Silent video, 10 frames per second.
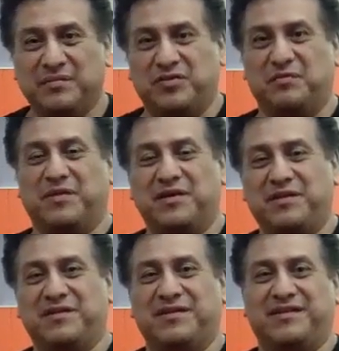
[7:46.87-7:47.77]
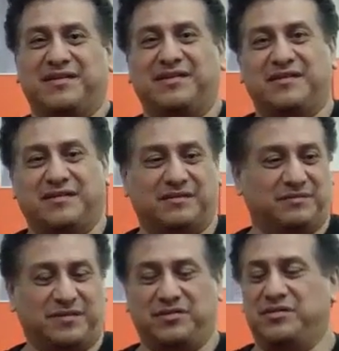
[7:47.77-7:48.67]
put them on there
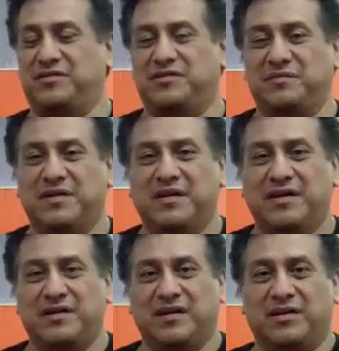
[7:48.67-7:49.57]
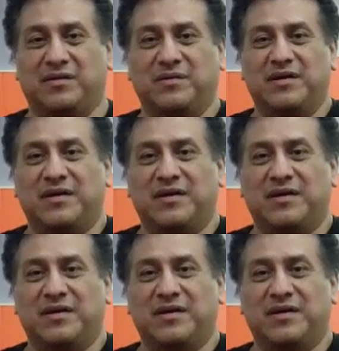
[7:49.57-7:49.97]
on YouTube, you know.